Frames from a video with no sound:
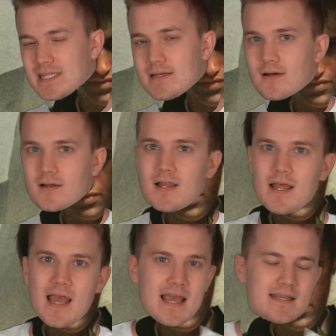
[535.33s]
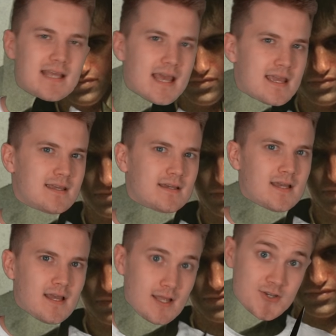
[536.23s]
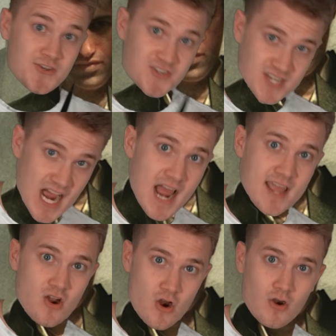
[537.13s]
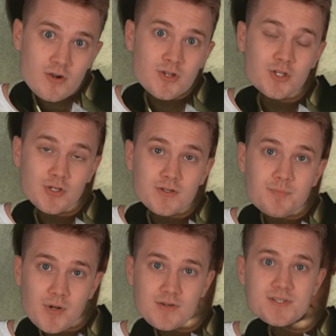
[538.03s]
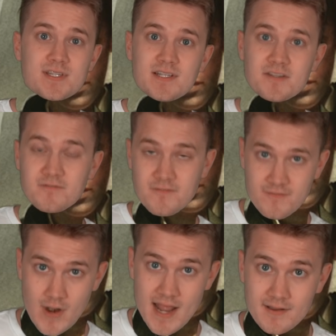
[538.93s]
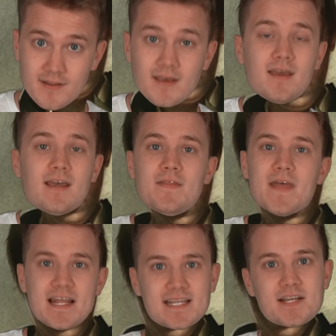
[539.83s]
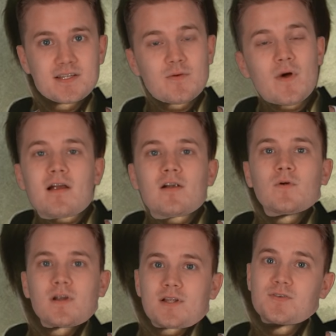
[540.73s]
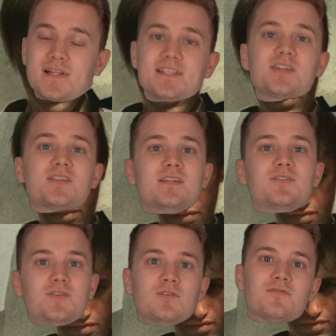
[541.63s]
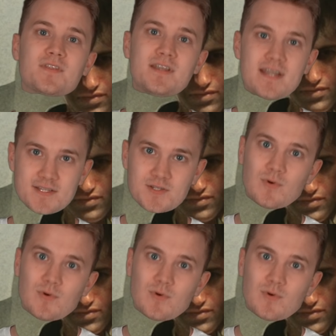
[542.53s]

leader and a die hard good person and friend. And that's actually where we're going to transition into for the next